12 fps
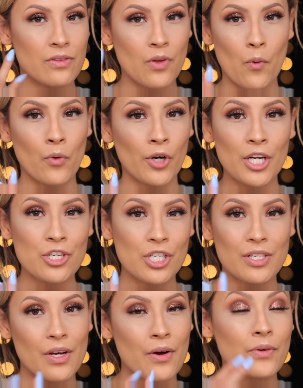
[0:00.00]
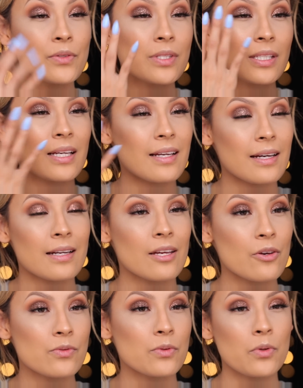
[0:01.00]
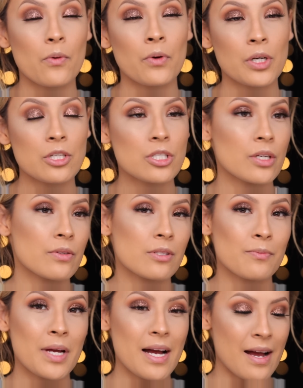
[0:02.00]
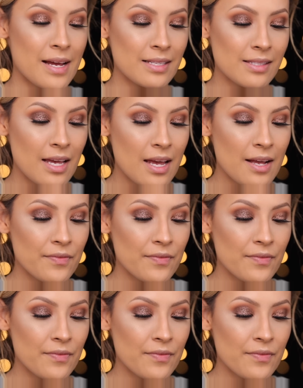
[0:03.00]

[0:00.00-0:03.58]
the orangey tones and it kinda goes with the orange tones in my eyes.